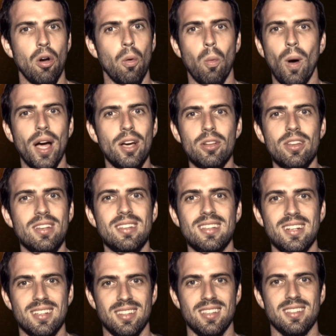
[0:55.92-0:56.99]
Why only
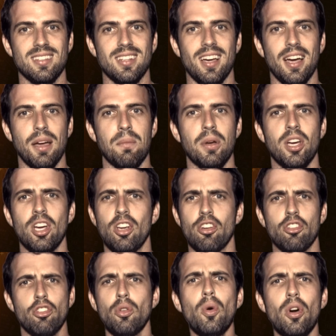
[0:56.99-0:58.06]
six this time?
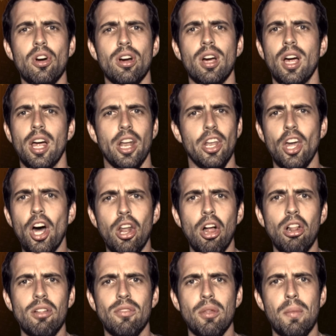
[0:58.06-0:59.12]
Sure, not
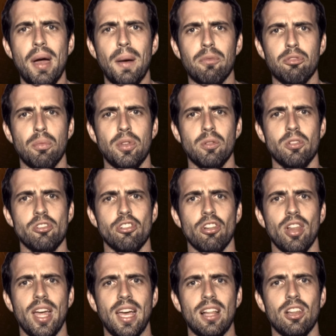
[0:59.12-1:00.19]
all of the maps from the
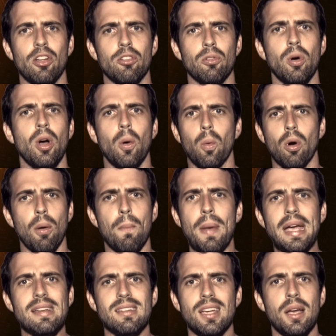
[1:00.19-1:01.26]
original Halo were
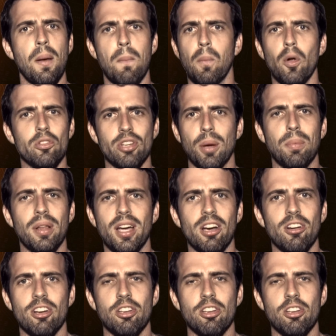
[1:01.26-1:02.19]
amazing multiplayer